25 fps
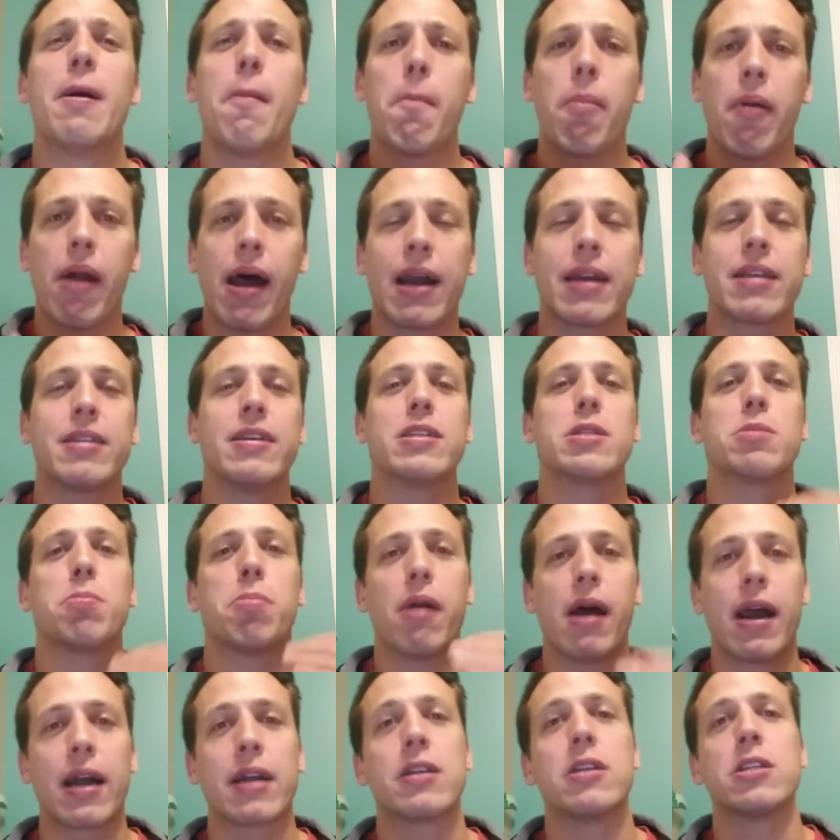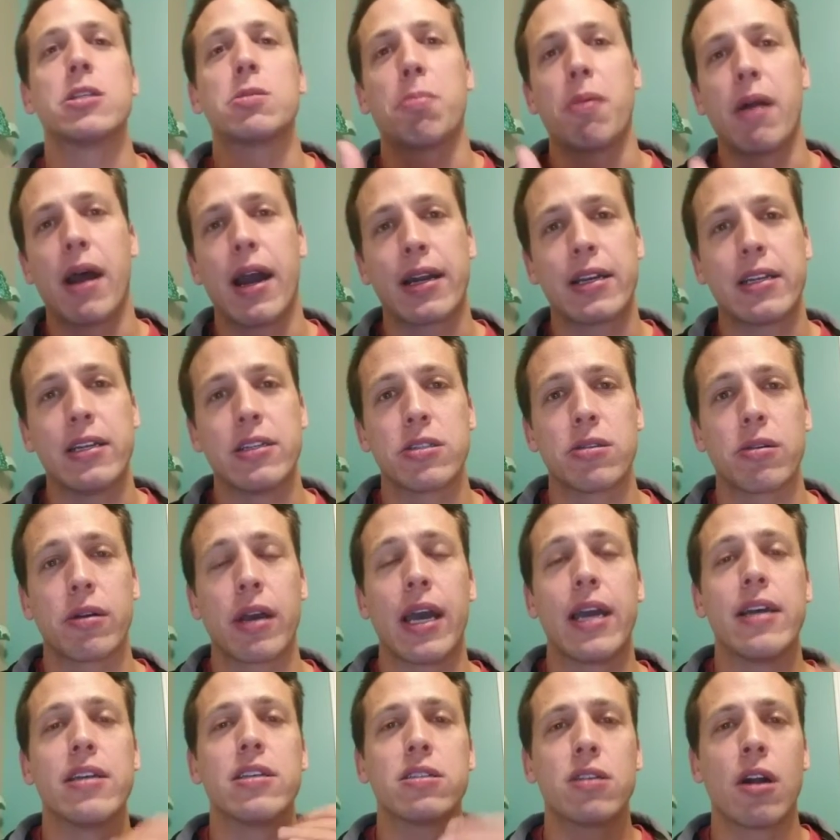Practice, practice, practice,
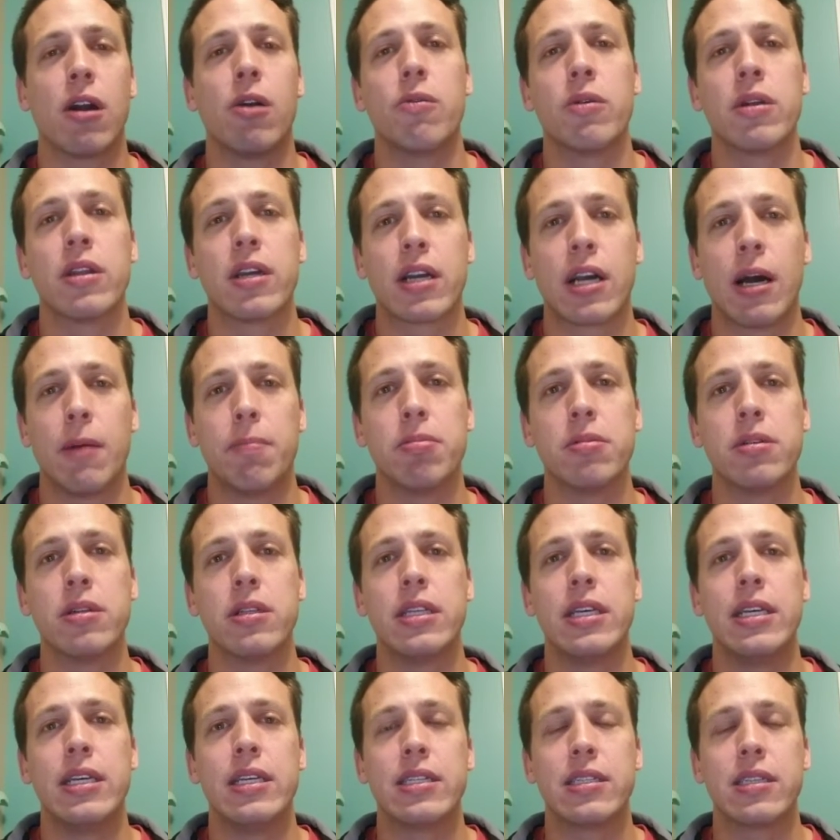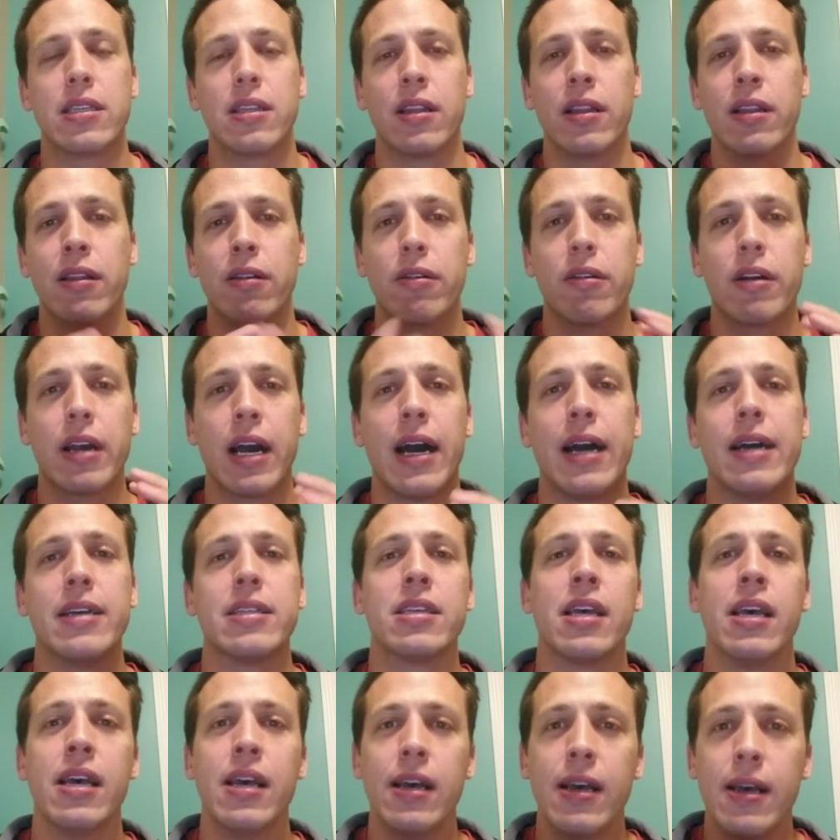okay? Start with a couple of these little
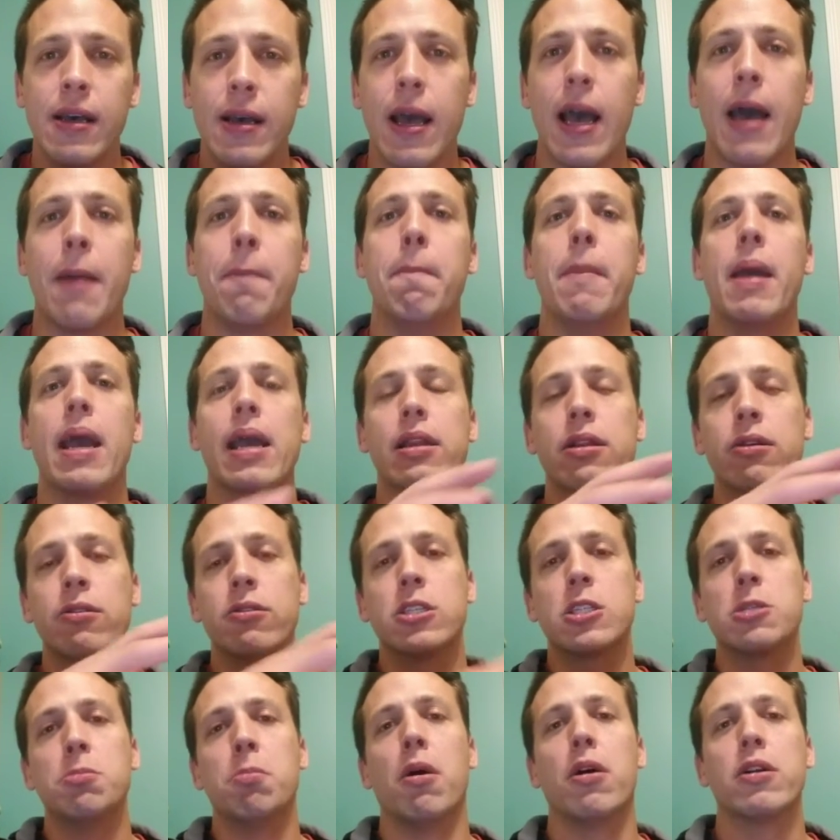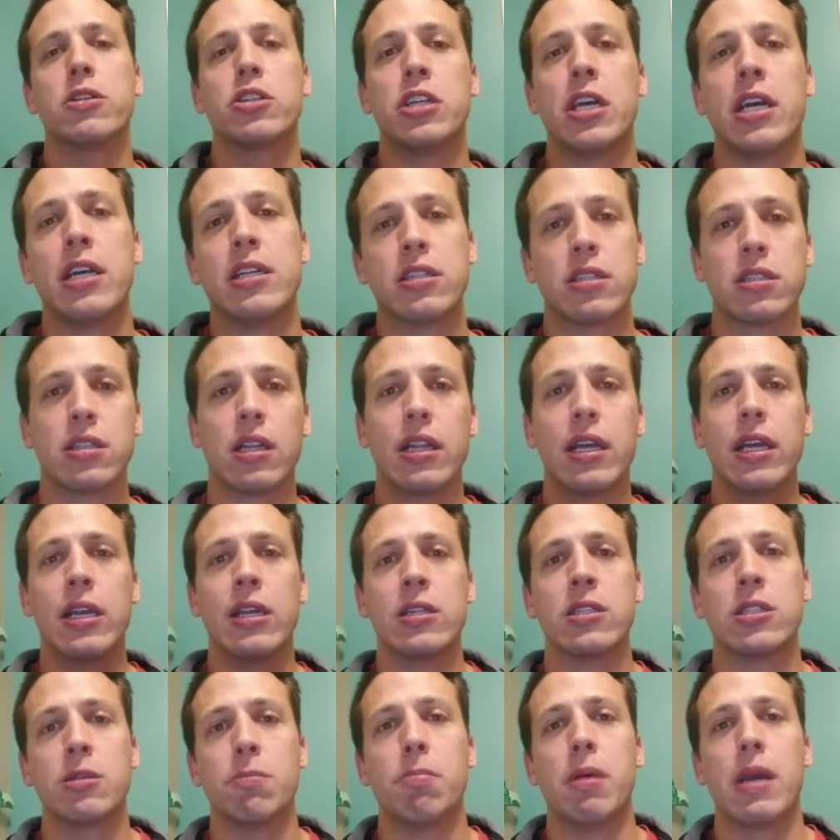guys and make those small changes that lead
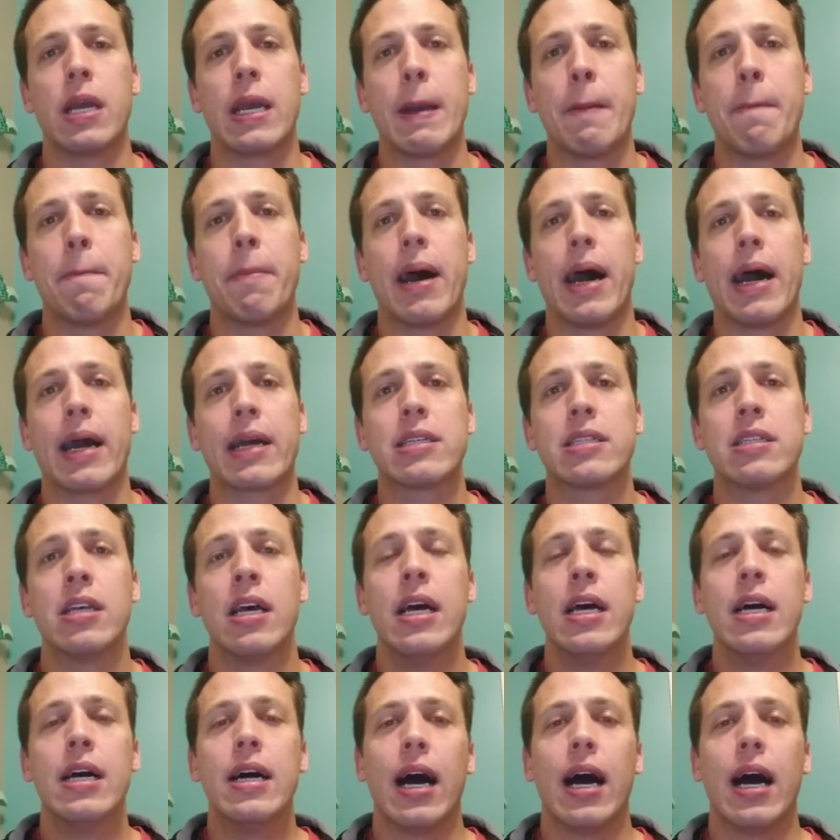into big impacts.